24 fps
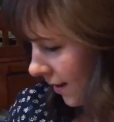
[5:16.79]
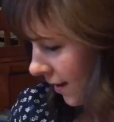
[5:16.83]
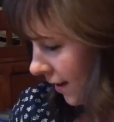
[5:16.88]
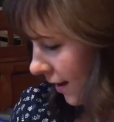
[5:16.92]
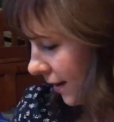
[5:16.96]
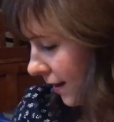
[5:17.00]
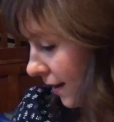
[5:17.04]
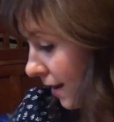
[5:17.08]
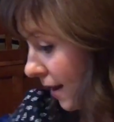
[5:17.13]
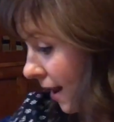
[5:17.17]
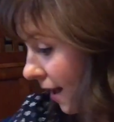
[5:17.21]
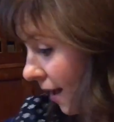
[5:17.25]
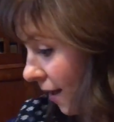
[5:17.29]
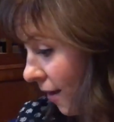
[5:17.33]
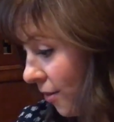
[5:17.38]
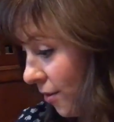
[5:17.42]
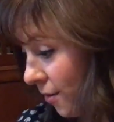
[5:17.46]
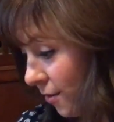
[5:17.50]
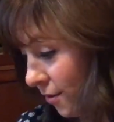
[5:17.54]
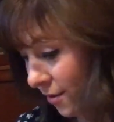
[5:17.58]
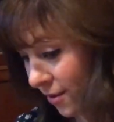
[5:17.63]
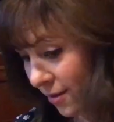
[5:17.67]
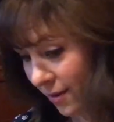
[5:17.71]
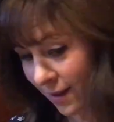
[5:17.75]

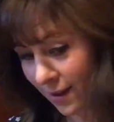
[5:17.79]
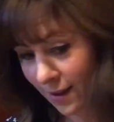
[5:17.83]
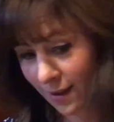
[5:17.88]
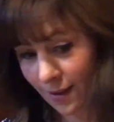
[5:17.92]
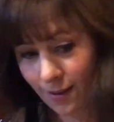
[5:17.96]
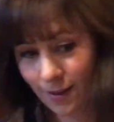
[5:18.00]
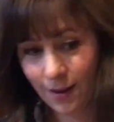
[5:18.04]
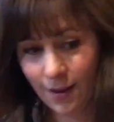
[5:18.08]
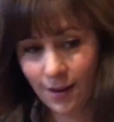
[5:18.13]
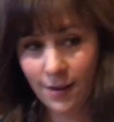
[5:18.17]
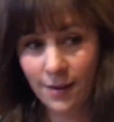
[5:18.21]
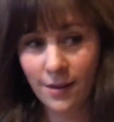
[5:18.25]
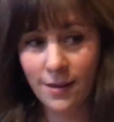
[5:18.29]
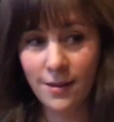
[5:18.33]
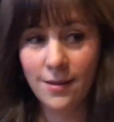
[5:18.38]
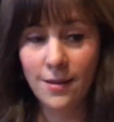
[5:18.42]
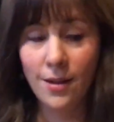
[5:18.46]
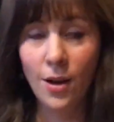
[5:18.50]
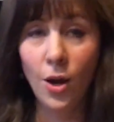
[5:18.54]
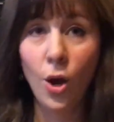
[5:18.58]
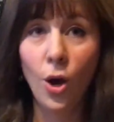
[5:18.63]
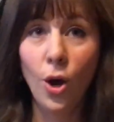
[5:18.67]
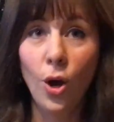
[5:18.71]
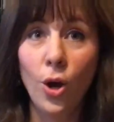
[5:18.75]
Another thing that is
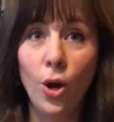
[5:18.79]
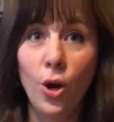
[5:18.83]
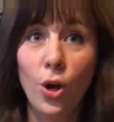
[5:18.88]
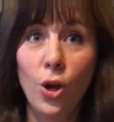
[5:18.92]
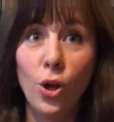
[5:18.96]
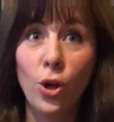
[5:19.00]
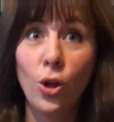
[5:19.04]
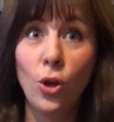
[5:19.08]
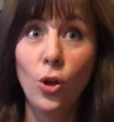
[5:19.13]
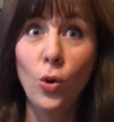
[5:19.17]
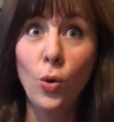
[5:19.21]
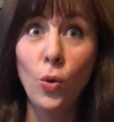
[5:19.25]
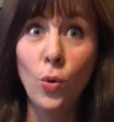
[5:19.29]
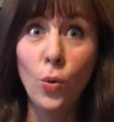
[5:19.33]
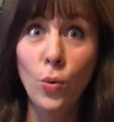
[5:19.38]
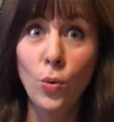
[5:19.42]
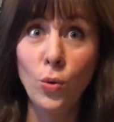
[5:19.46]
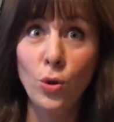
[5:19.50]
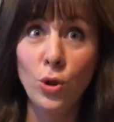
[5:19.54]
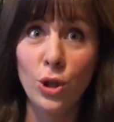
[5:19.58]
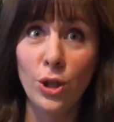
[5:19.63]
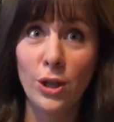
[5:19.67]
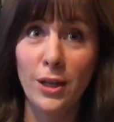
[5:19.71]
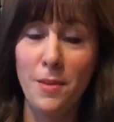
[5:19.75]

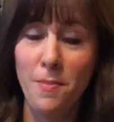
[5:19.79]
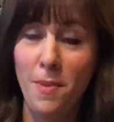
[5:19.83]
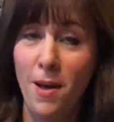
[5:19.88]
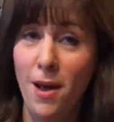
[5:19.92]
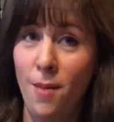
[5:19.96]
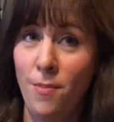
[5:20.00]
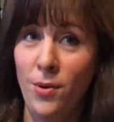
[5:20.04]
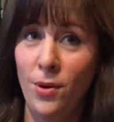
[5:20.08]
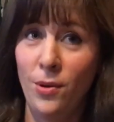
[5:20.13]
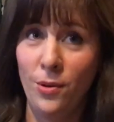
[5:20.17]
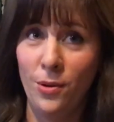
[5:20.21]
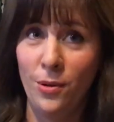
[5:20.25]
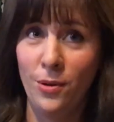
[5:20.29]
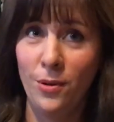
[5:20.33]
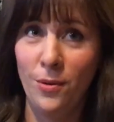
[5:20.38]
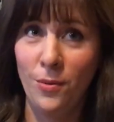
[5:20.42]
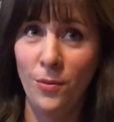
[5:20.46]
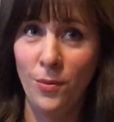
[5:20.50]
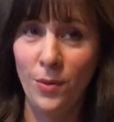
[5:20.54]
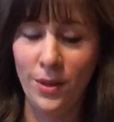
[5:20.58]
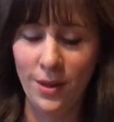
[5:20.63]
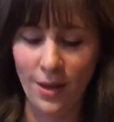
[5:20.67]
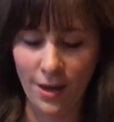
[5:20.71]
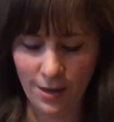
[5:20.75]
hugely popular
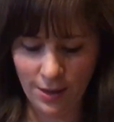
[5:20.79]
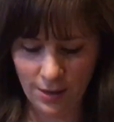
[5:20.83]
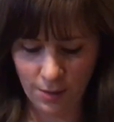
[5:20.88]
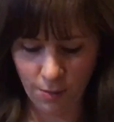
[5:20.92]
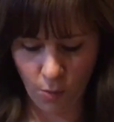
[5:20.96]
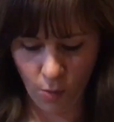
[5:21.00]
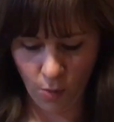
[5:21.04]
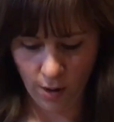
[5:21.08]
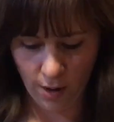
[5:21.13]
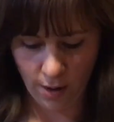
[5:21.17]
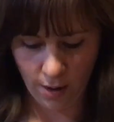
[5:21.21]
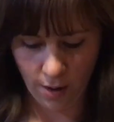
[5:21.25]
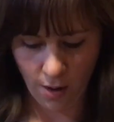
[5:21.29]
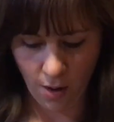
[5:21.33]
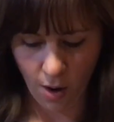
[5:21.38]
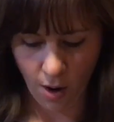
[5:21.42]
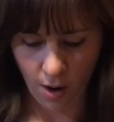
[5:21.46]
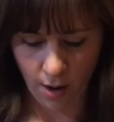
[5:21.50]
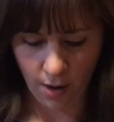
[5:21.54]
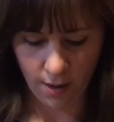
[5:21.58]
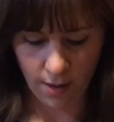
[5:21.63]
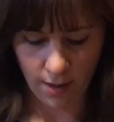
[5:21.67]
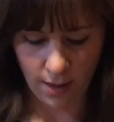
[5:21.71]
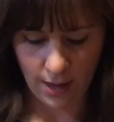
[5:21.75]
with Usborne
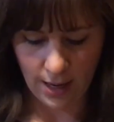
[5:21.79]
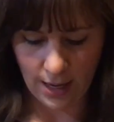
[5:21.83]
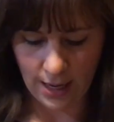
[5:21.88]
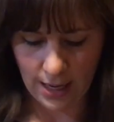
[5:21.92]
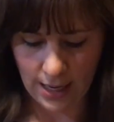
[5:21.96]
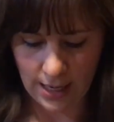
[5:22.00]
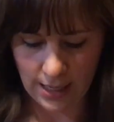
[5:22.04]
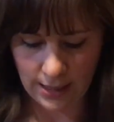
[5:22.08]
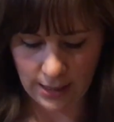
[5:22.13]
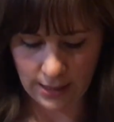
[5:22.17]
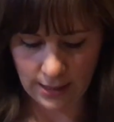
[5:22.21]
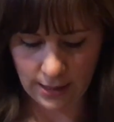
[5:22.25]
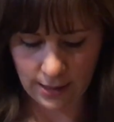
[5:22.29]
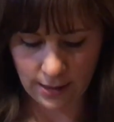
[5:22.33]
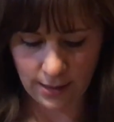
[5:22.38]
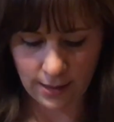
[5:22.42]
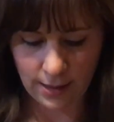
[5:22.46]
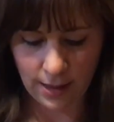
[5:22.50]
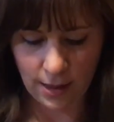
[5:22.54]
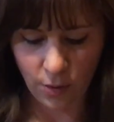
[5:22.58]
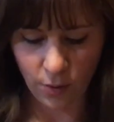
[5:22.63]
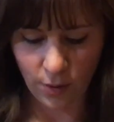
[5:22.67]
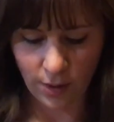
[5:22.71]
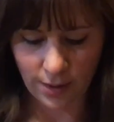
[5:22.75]
are these
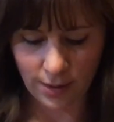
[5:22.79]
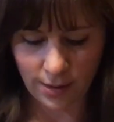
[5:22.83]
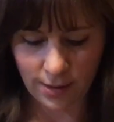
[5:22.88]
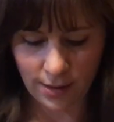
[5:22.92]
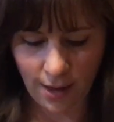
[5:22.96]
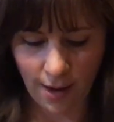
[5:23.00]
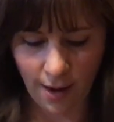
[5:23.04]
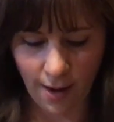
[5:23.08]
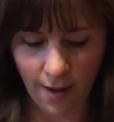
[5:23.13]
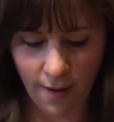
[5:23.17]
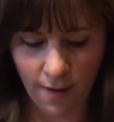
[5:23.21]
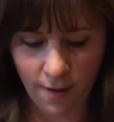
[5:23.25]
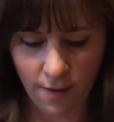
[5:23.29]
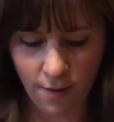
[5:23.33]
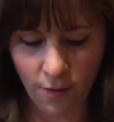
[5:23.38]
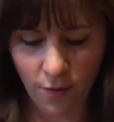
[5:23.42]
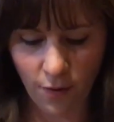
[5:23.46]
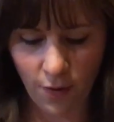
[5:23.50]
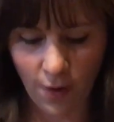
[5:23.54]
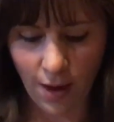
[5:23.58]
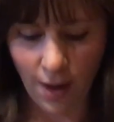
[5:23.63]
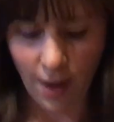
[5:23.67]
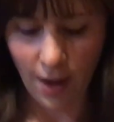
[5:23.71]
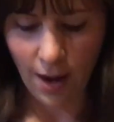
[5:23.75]
secrets
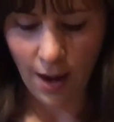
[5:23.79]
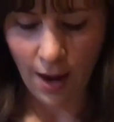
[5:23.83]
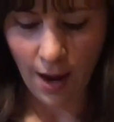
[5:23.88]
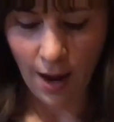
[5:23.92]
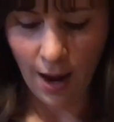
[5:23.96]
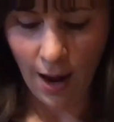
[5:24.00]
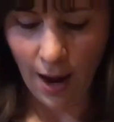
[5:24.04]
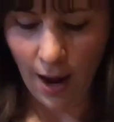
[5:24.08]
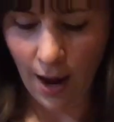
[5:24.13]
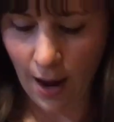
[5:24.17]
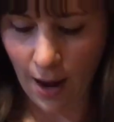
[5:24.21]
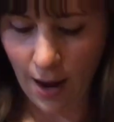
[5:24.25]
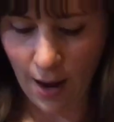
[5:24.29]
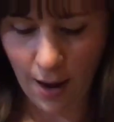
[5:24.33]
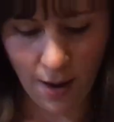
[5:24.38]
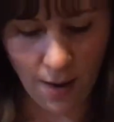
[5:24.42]
of